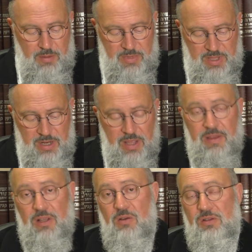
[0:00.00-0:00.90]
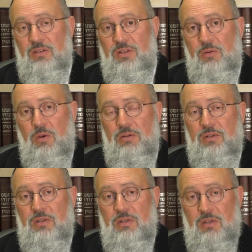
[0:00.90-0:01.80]
But then, and then he goes on to
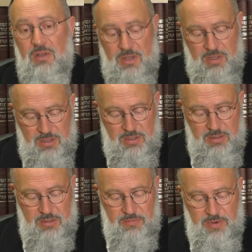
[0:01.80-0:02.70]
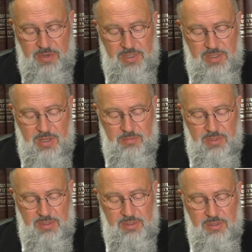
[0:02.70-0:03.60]
quote uh, various
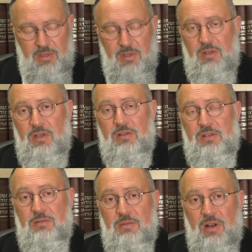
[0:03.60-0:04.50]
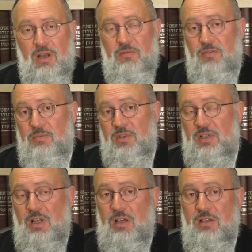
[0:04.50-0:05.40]
statements in the Gemara and from the
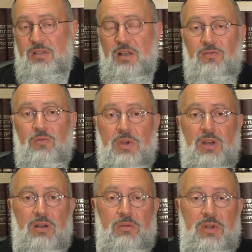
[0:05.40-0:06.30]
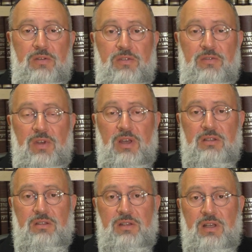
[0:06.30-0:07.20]
Tanakh itself. We are aware of the
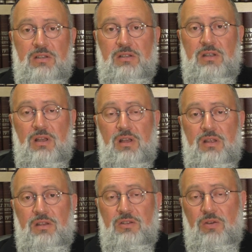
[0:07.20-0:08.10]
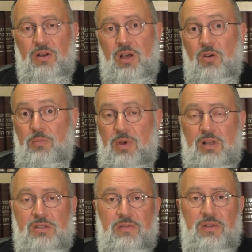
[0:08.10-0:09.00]
fact that the Torah or
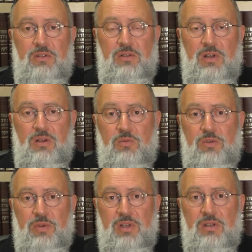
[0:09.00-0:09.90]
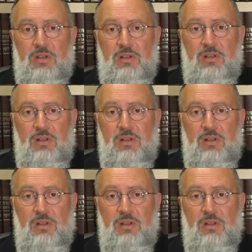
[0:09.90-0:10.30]
parts of the Torah were written